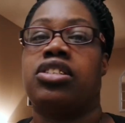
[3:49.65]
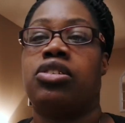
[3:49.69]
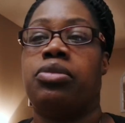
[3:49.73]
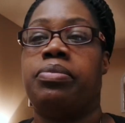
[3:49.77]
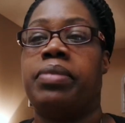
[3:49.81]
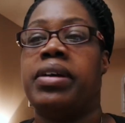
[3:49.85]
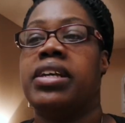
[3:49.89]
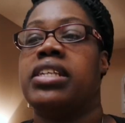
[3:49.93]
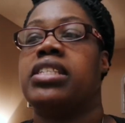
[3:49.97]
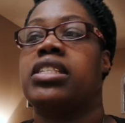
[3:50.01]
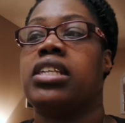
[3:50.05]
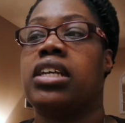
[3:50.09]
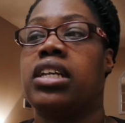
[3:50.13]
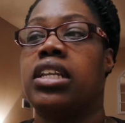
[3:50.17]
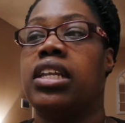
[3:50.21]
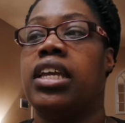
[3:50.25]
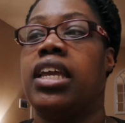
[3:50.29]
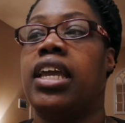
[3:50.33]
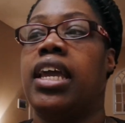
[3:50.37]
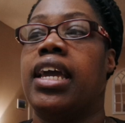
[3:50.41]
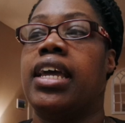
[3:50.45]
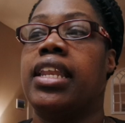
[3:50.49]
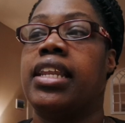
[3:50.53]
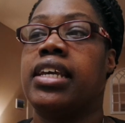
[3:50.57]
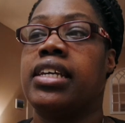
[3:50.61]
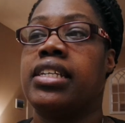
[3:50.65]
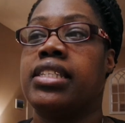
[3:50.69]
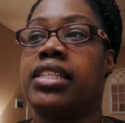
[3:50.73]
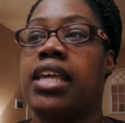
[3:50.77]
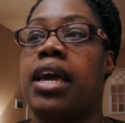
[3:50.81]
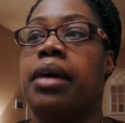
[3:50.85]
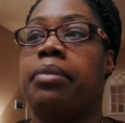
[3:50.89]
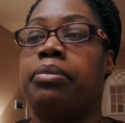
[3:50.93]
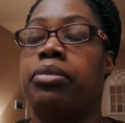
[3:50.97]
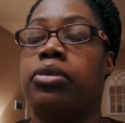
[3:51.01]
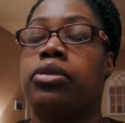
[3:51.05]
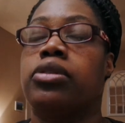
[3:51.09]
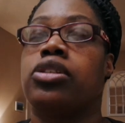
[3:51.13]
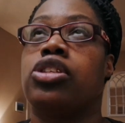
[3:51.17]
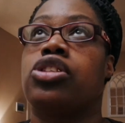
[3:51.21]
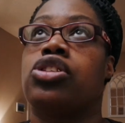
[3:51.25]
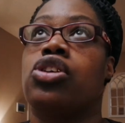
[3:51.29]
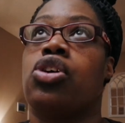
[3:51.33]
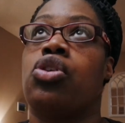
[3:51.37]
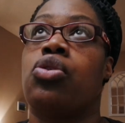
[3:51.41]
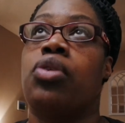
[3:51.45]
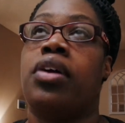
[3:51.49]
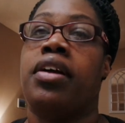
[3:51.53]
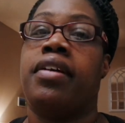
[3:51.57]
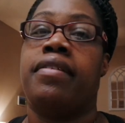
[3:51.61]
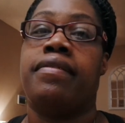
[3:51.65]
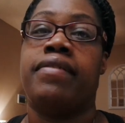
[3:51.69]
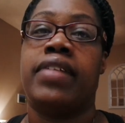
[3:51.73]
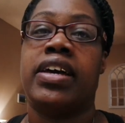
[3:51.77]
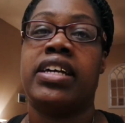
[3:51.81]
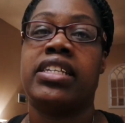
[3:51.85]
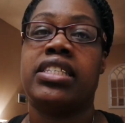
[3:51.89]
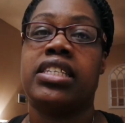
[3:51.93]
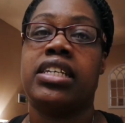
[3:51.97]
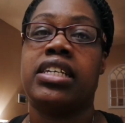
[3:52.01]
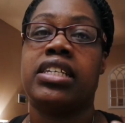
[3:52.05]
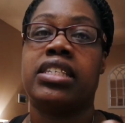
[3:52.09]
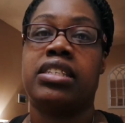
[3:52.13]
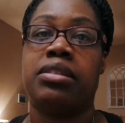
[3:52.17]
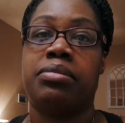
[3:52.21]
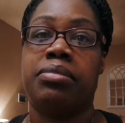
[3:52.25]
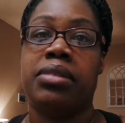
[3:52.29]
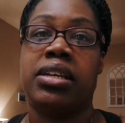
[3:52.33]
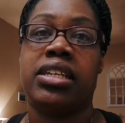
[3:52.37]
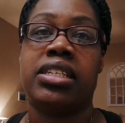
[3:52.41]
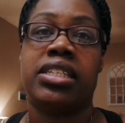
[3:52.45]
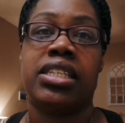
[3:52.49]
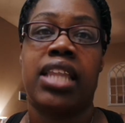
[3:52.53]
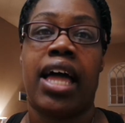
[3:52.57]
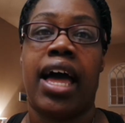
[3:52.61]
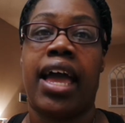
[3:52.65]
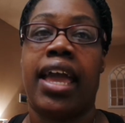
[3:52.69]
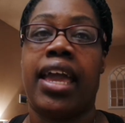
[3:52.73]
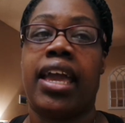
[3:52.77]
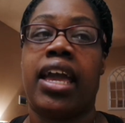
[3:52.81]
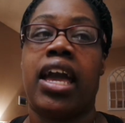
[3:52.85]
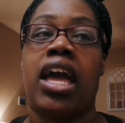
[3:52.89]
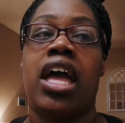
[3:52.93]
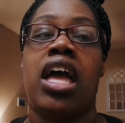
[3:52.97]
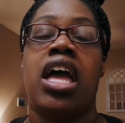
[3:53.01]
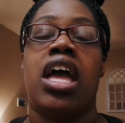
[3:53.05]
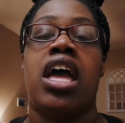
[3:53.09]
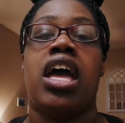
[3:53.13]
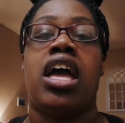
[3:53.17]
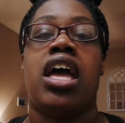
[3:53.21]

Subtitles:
So basically, an example. So investing to me is like,